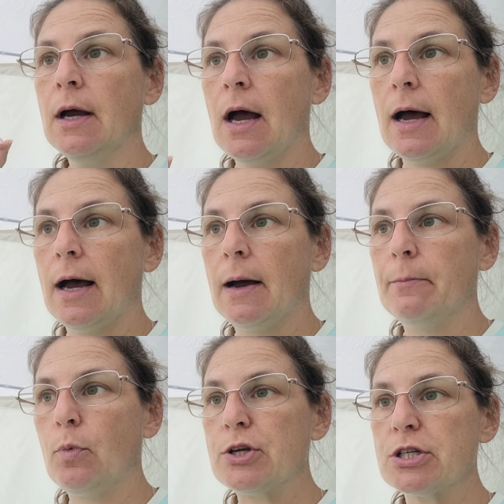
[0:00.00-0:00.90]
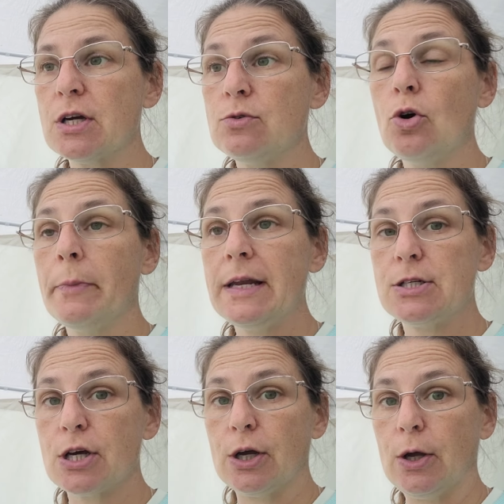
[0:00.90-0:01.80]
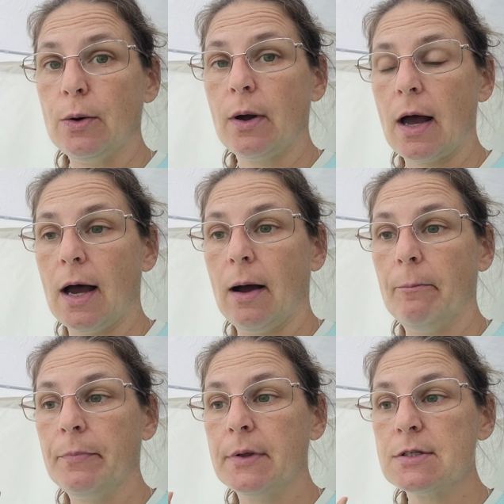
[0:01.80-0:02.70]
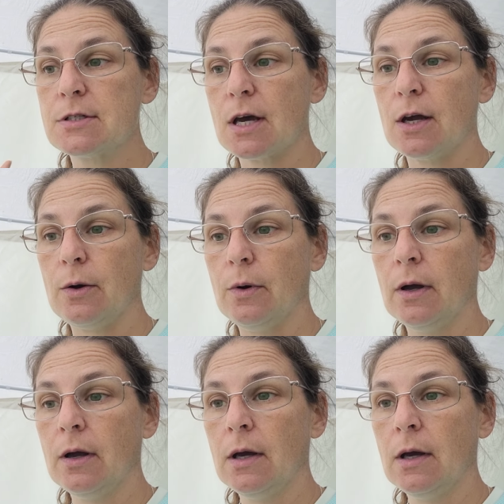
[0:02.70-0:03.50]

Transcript: um, which I don't normally do um, so